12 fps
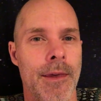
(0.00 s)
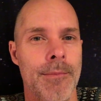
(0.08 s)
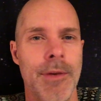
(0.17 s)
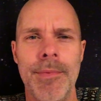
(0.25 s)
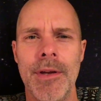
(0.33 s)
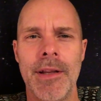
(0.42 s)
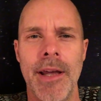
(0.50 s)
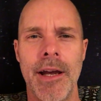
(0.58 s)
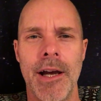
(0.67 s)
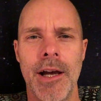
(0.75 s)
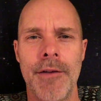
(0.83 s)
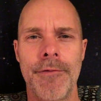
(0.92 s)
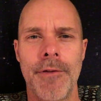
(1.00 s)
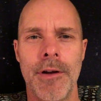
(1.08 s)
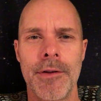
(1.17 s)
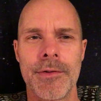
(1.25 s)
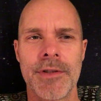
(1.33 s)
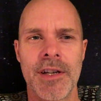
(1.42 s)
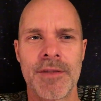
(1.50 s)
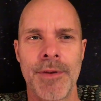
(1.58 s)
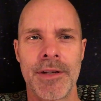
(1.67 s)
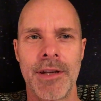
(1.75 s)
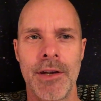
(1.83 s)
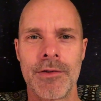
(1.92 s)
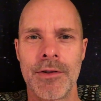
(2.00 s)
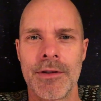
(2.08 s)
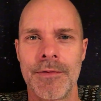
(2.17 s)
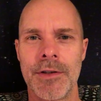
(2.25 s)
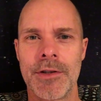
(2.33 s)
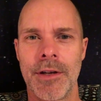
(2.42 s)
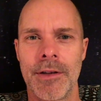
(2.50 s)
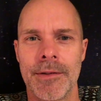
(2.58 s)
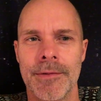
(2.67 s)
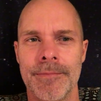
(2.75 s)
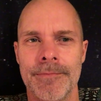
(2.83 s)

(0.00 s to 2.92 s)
maybe lay off all those expectations of each other.